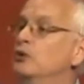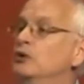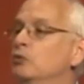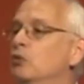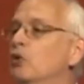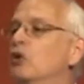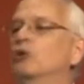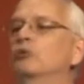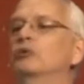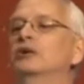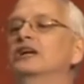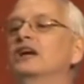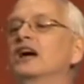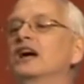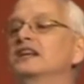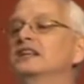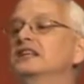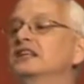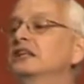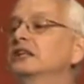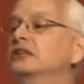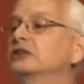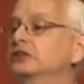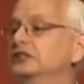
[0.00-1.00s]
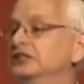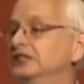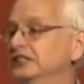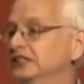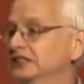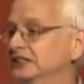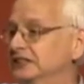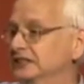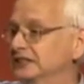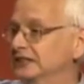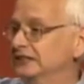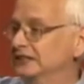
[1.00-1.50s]
or when itinerancy
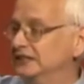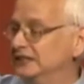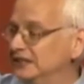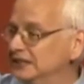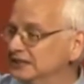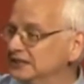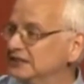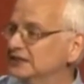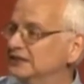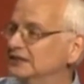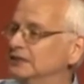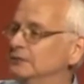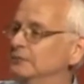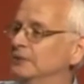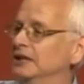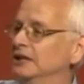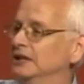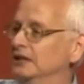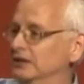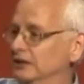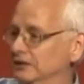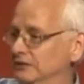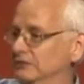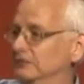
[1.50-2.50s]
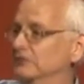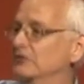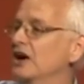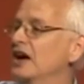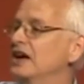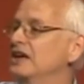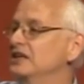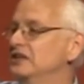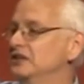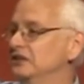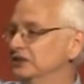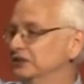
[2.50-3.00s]
ceases to mean
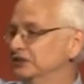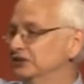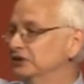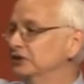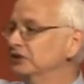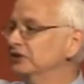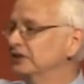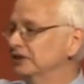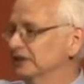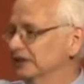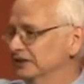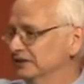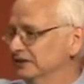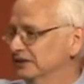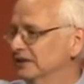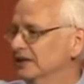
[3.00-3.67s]
riding the circuit,